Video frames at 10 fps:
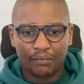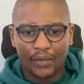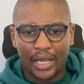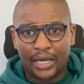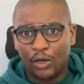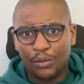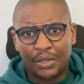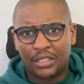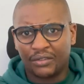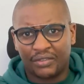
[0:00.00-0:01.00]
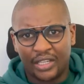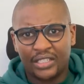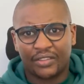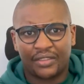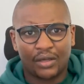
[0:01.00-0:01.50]
and I hope that you've learned a
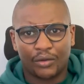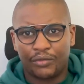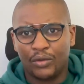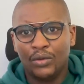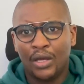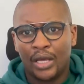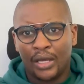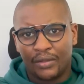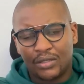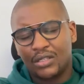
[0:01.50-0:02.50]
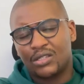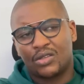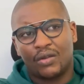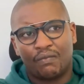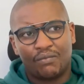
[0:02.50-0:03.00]
thing or few. This
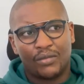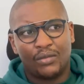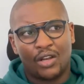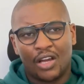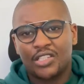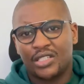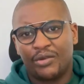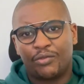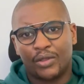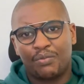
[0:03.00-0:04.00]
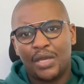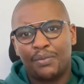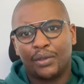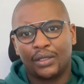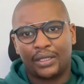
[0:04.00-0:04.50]
is largely for the
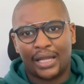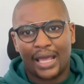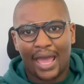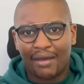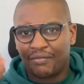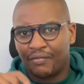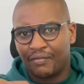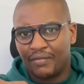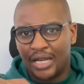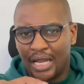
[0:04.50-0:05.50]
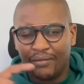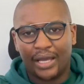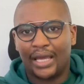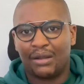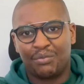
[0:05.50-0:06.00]
people that have never
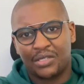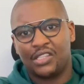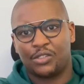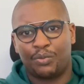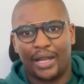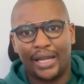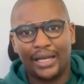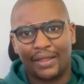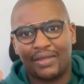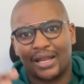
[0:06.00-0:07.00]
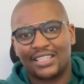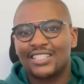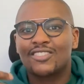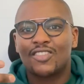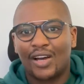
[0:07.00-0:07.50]
had a business plan and that are
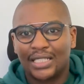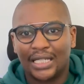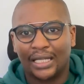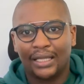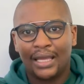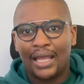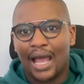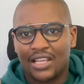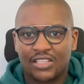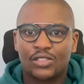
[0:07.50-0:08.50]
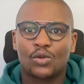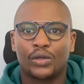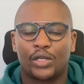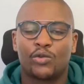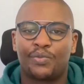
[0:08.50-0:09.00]
just starting. I just thought
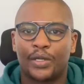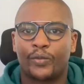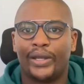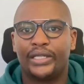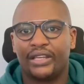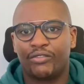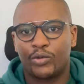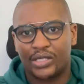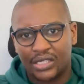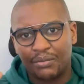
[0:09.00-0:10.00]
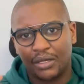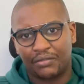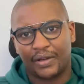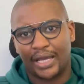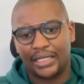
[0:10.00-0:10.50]
it would be great if we
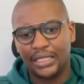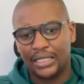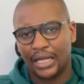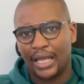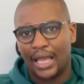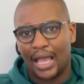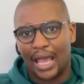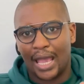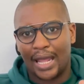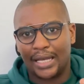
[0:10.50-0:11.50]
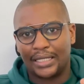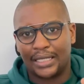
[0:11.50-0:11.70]
simplified it and